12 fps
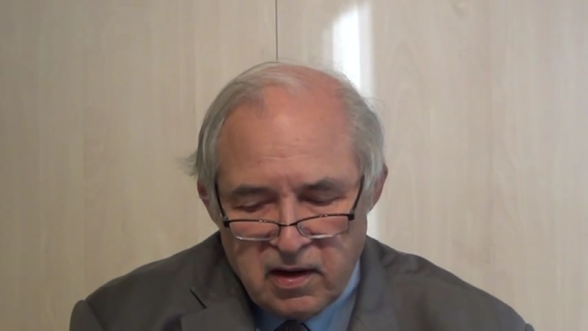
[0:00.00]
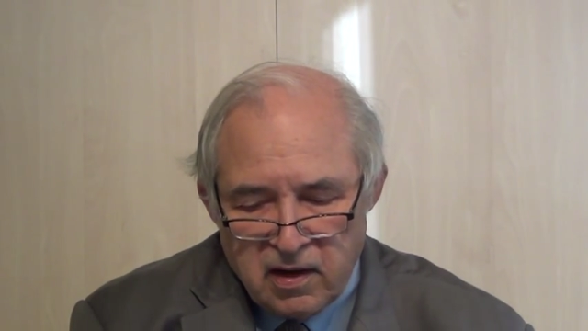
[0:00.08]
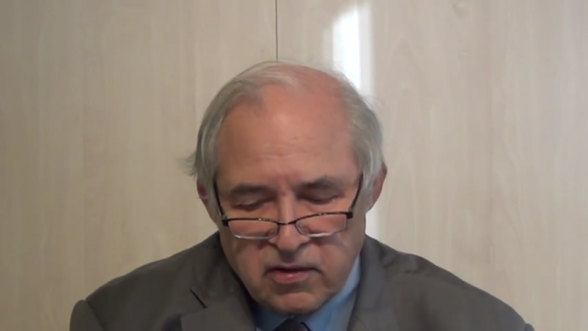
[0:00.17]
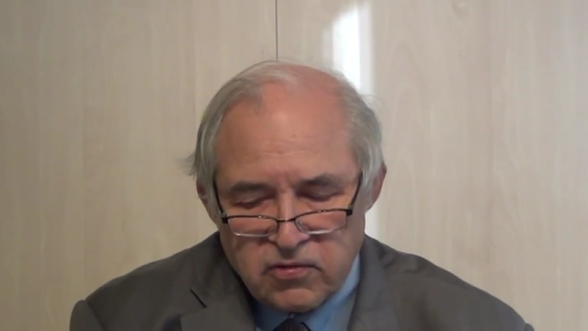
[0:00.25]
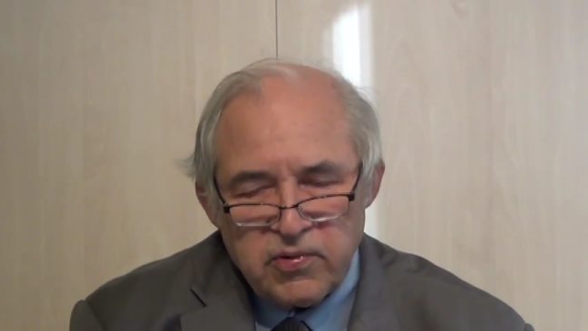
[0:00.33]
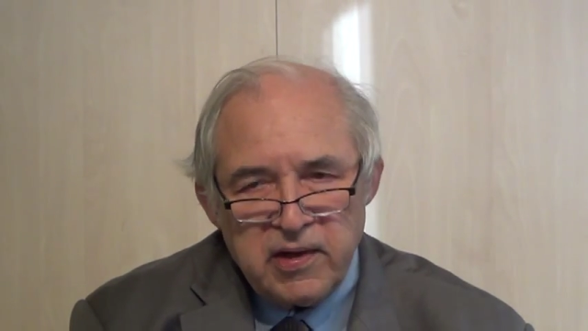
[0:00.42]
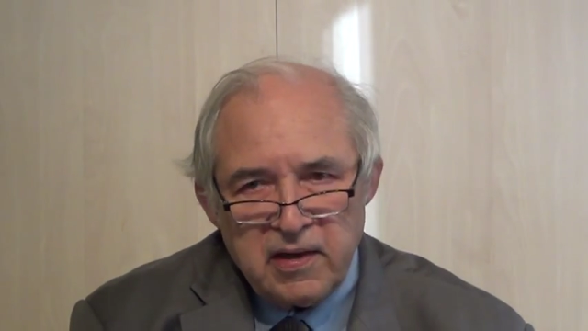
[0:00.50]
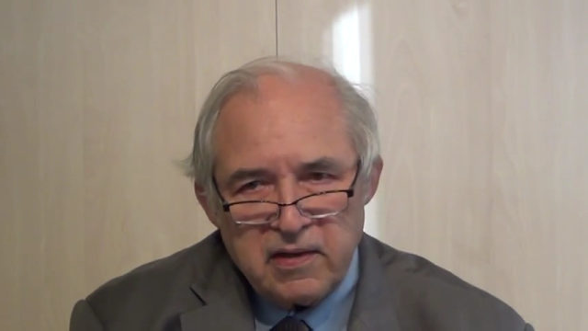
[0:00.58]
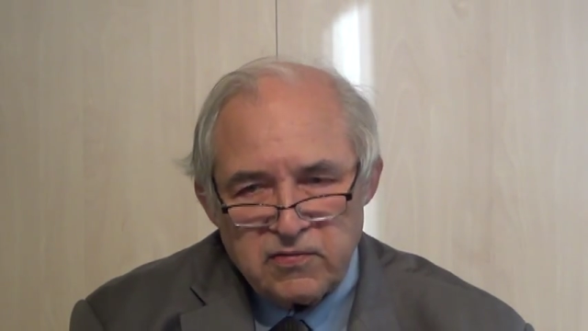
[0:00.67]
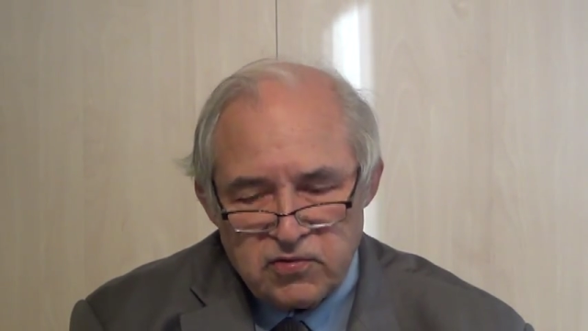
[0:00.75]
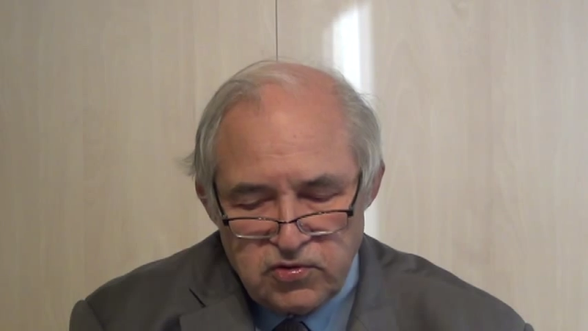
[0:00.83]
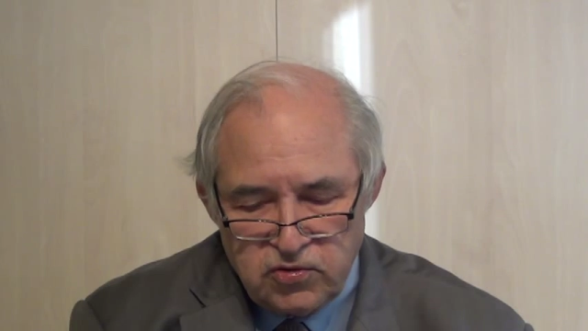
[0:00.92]

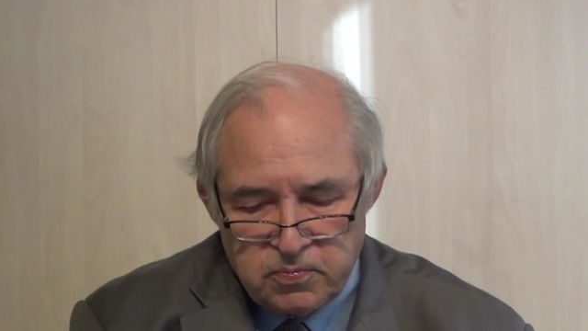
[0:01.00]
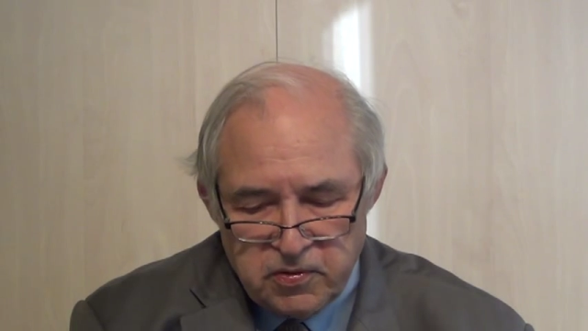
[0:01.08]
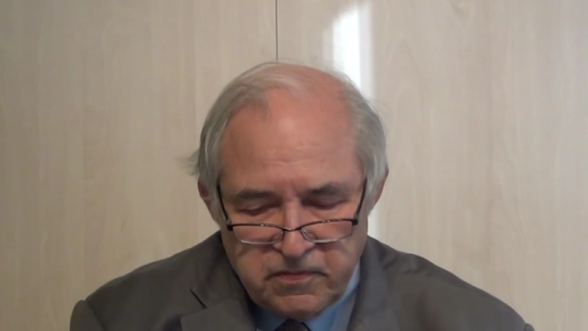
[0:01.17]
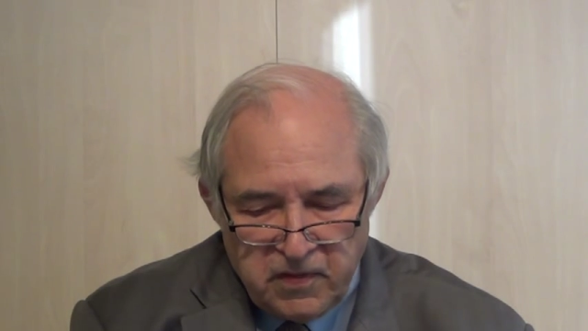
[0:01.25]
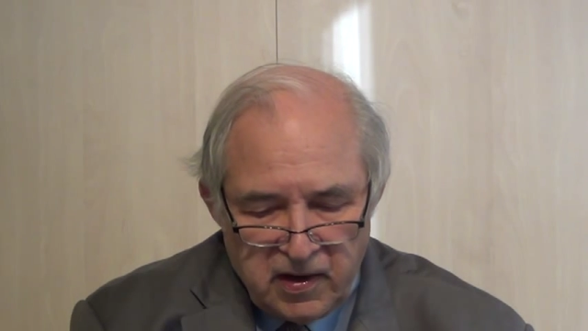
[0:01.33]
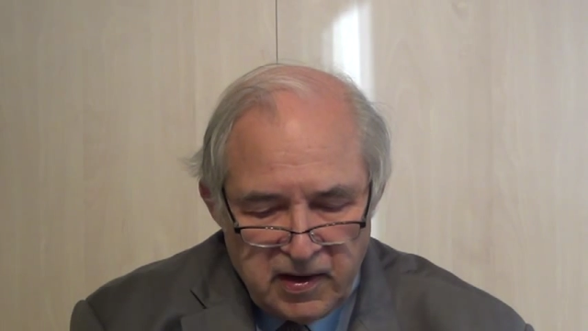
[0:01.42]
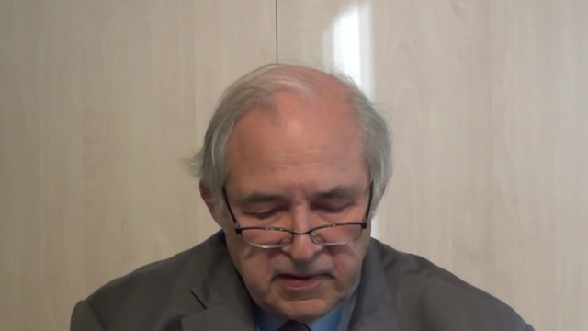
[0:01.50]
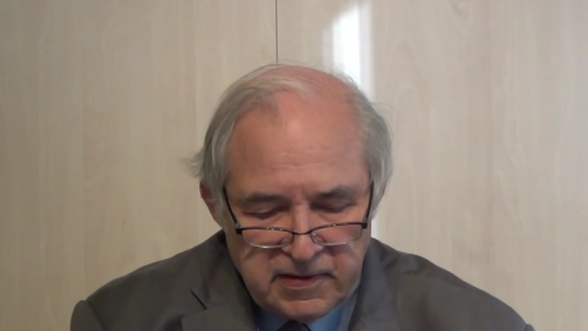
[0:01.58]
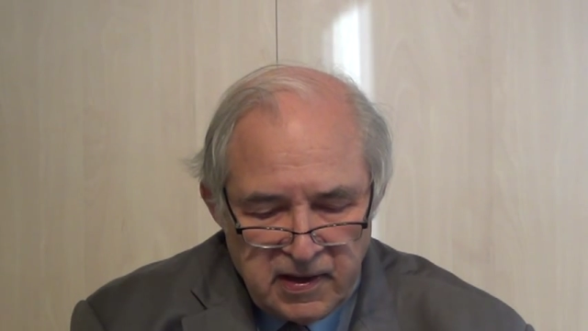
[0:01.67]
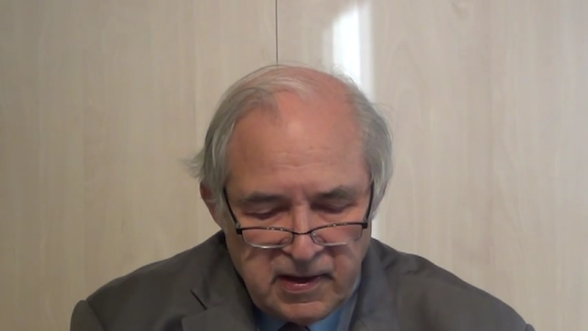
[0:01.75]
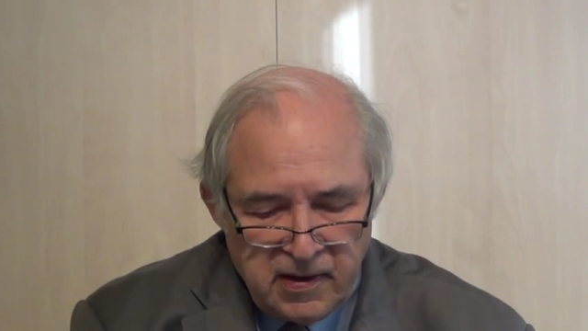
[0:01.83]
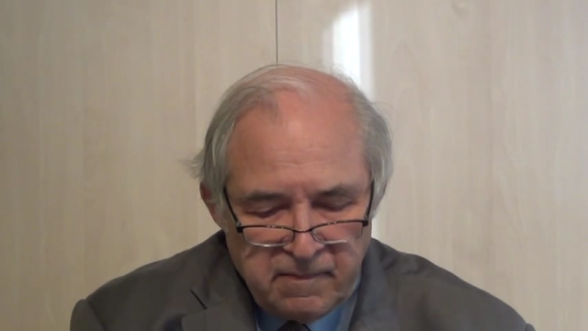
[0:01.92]
agreeing to provide?
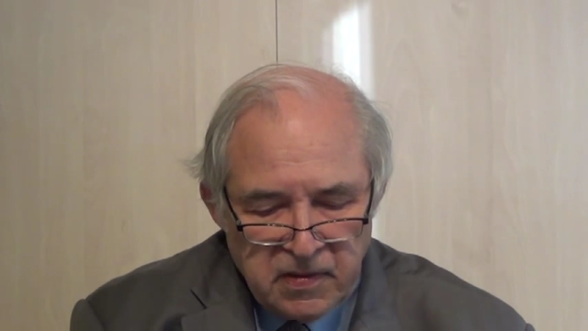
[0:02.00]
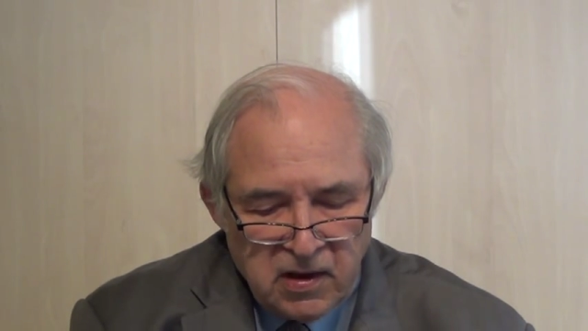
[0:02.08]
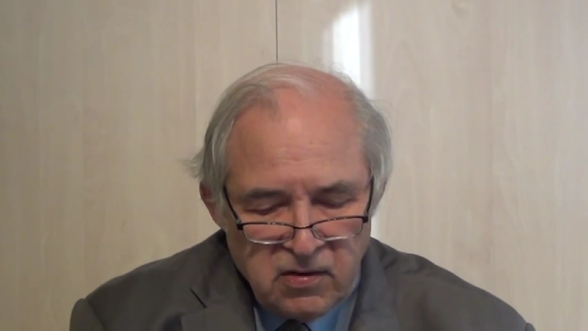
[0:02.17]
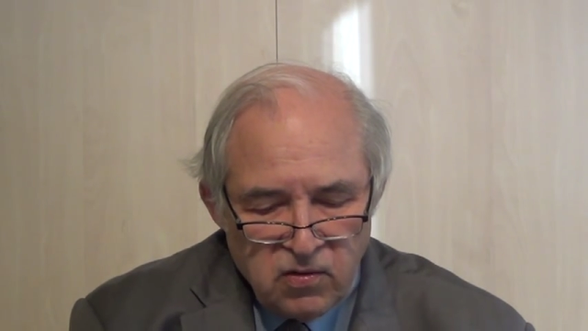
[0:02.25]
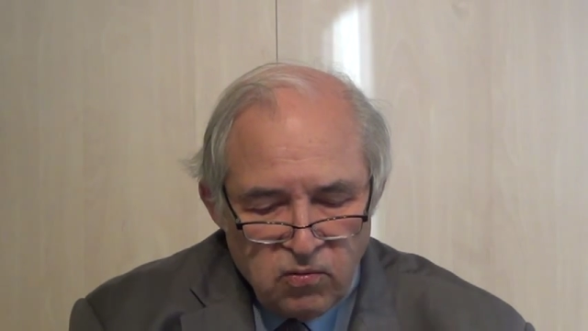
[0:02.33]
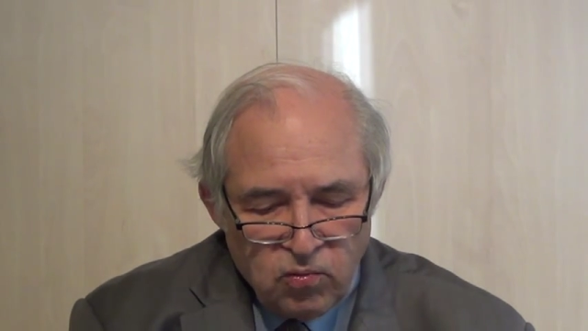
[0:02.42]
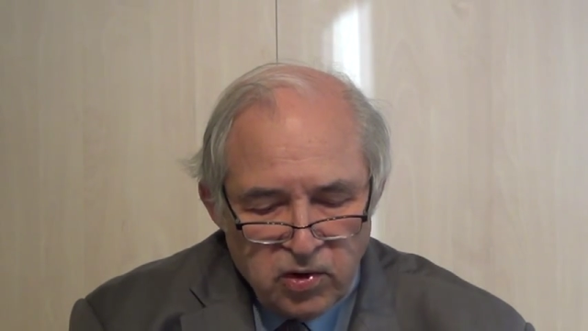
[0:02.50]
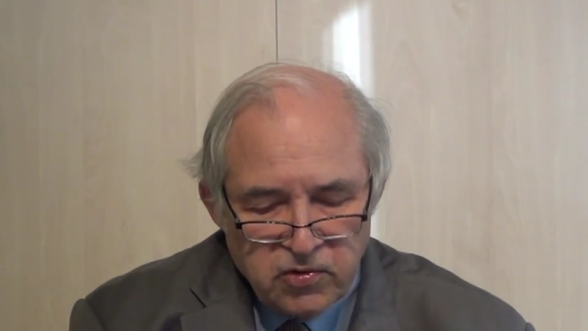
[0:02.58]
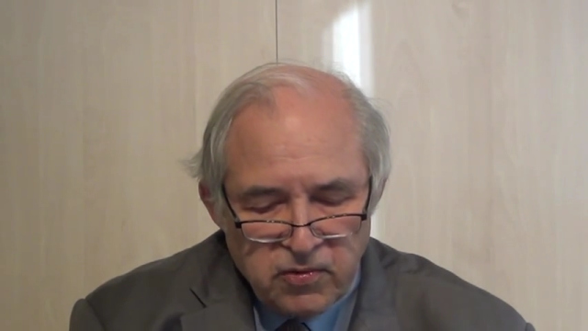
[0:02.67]
Were